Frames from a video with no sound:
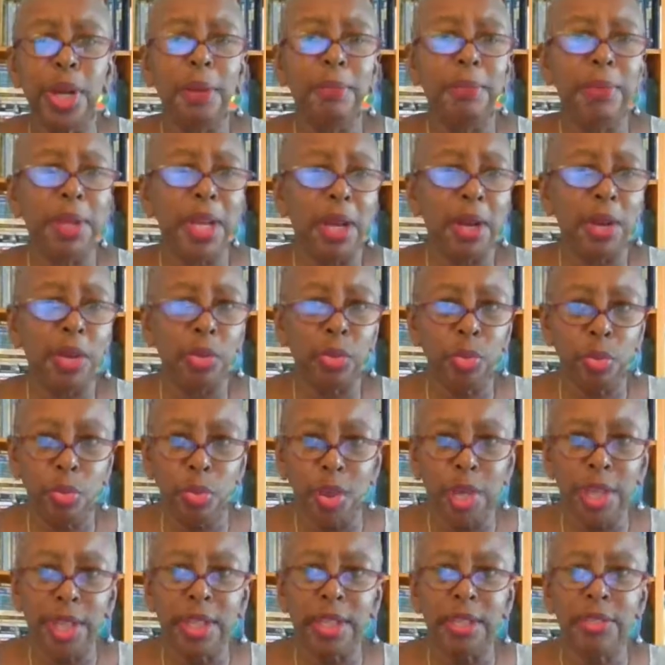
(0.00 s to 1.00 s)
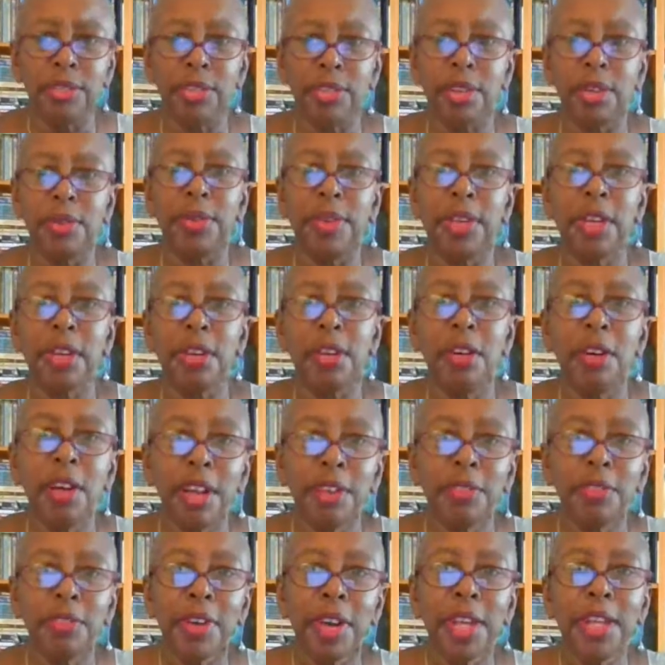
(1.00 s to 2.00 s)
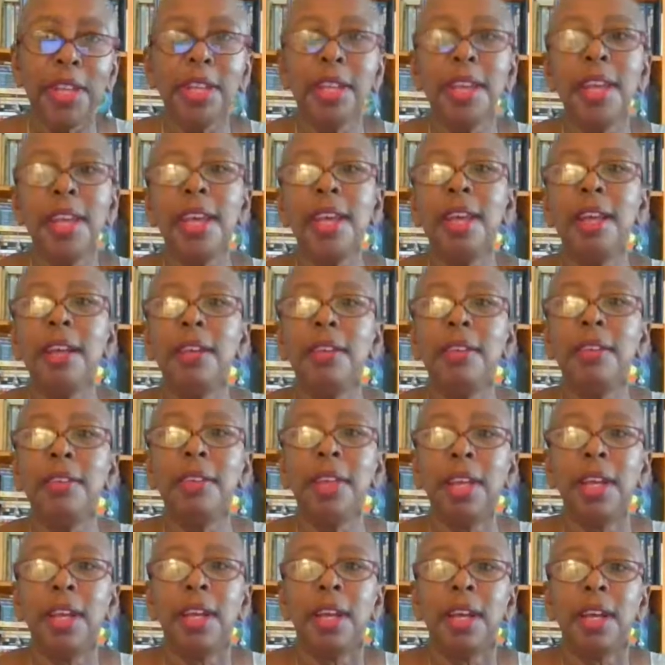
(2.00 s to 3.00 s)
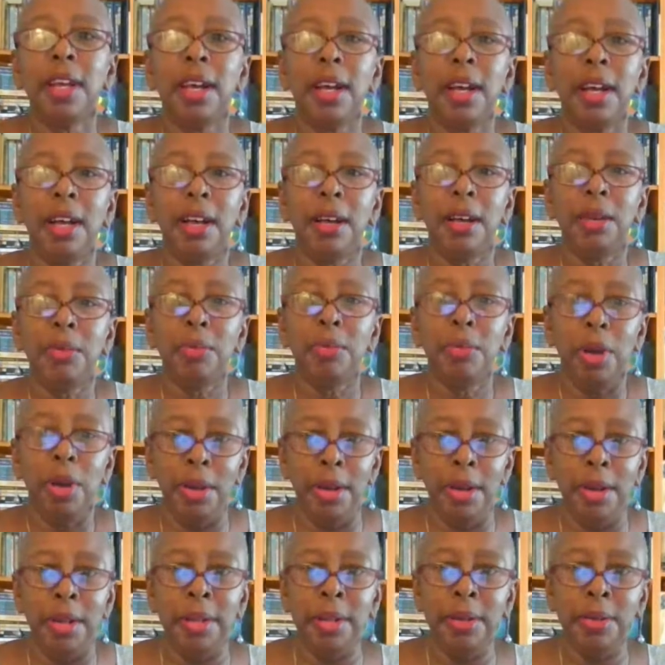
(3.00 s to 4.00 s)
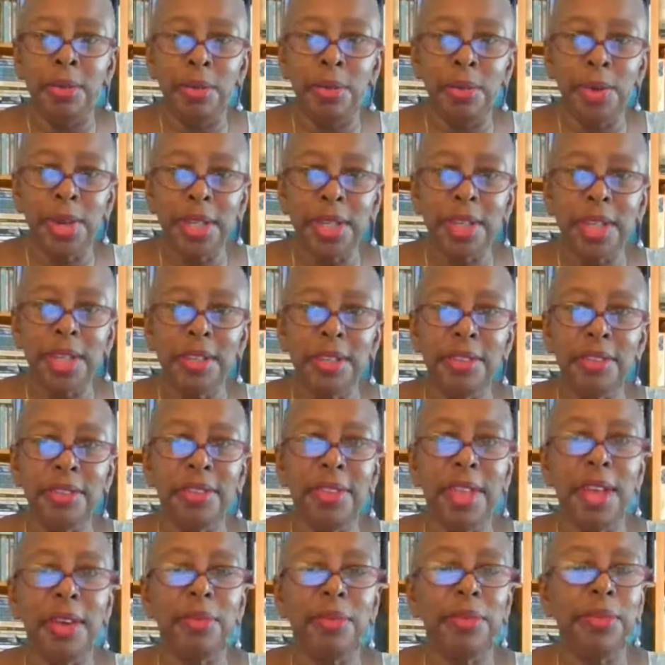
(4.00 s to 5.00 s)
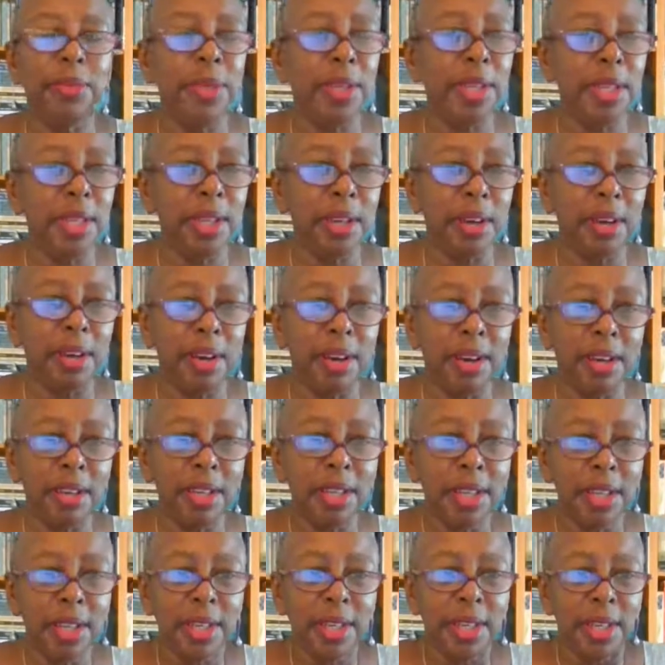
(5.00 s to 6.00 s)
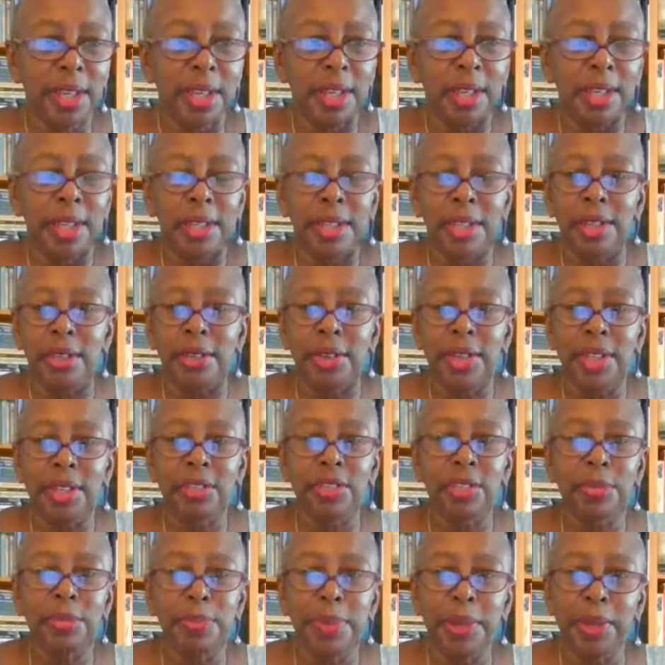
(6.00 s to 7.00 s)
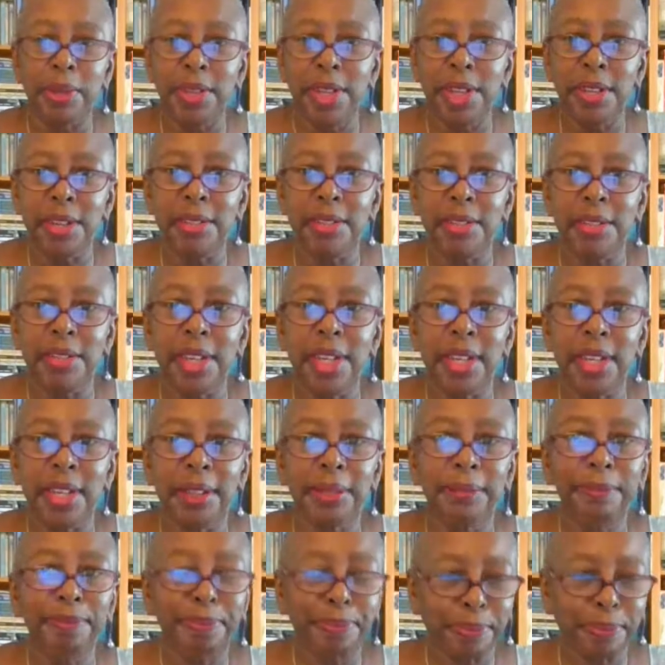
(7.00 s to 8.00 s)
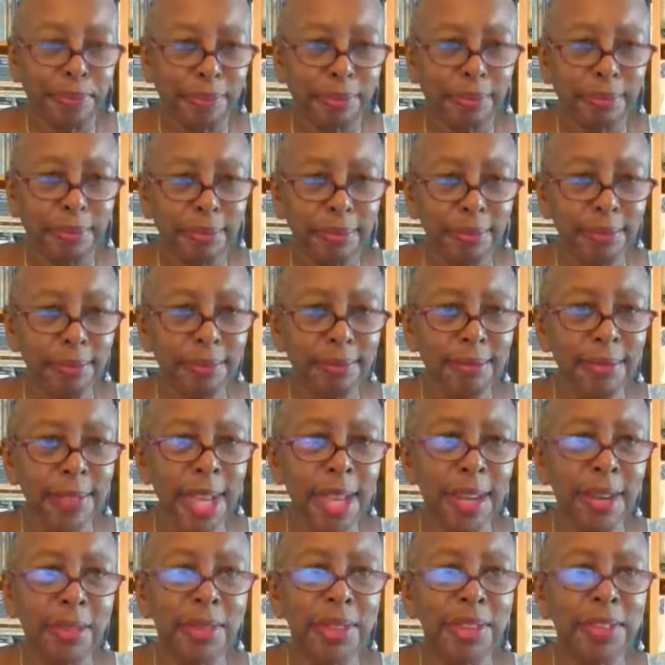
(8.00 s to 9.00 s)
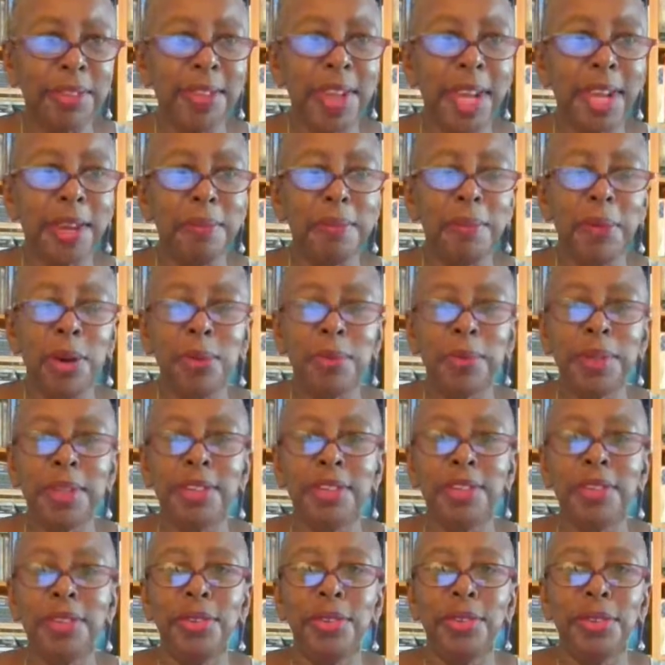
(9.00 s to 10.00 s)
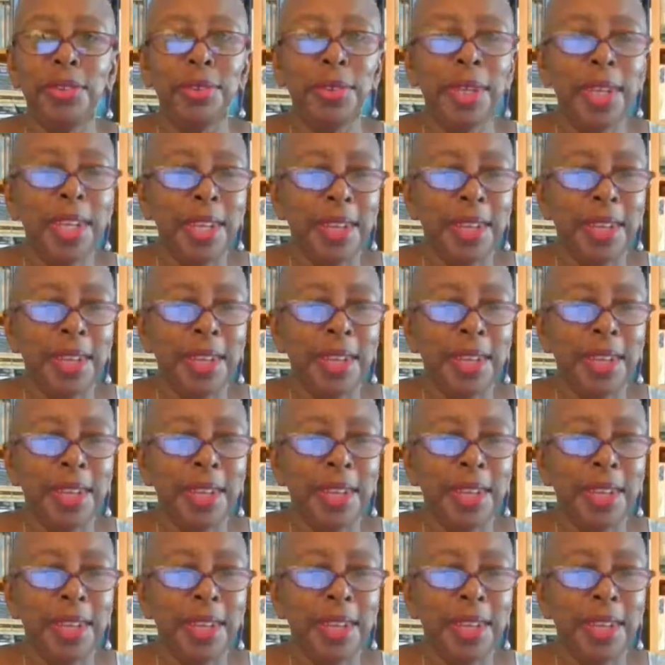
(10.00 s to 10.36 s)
about what is going on right now, what it is that we are, experiencing. And I want to take a moment to